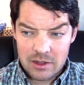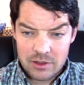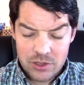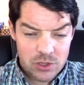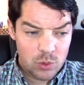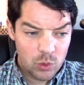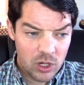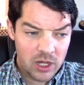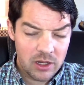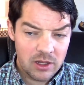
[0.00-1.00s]
Just
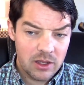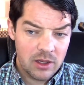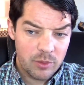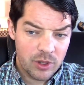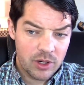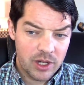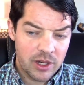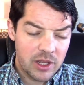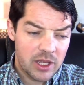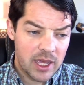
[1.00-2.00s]
one pawn
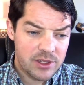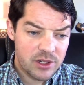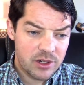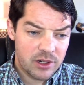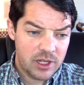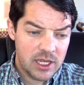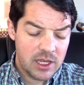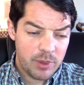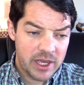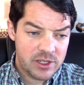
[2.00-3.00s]
as your key
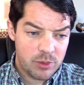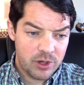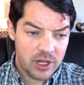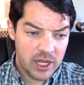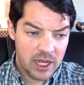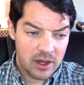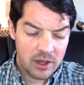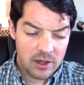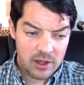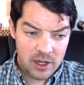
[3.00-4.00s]
pass pawn,
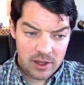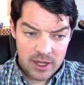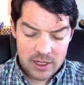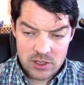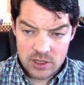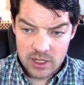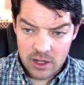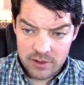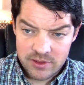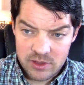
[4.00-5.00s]
and that's
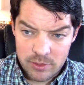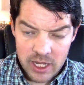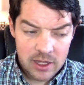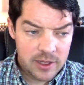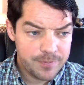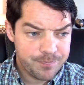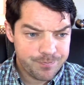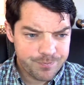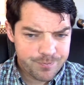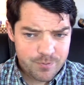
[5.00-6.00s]
enough to make
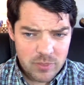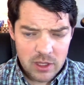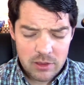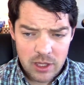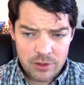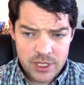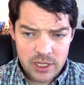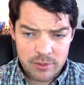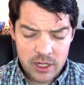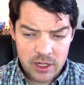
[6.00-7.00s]
the other
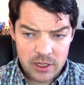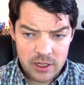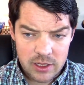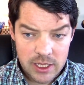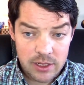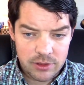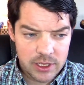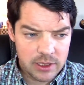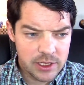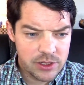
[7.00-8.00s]
team yield
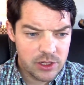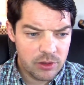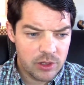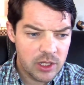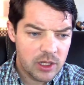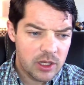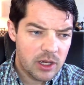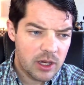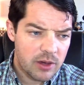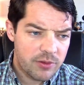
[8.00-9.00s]
at least. So,
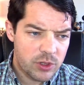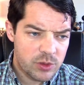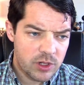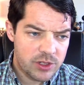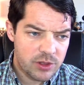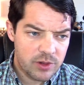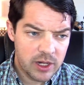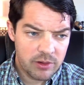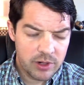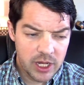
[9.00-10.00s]
of course, we're also
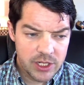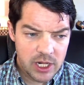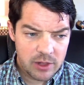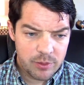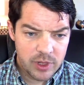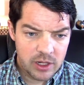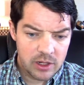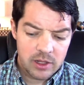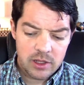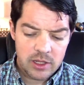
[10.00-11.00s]
threatening rook h8, but
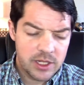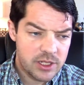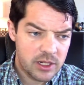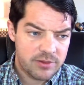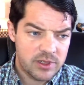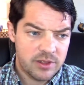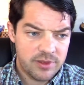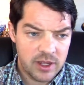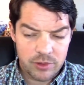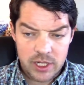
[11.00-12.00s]
easy enough to
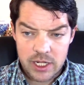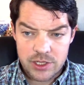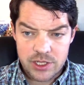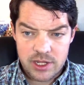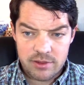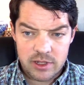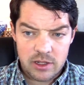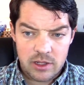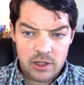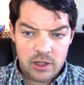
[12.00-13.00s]
defend king g7,
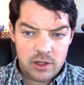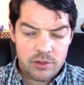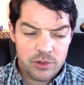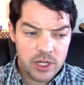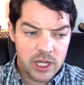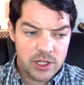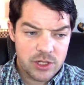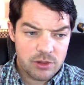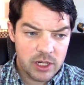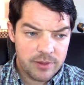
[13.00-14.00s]
rook
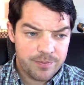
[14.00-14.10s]
h3.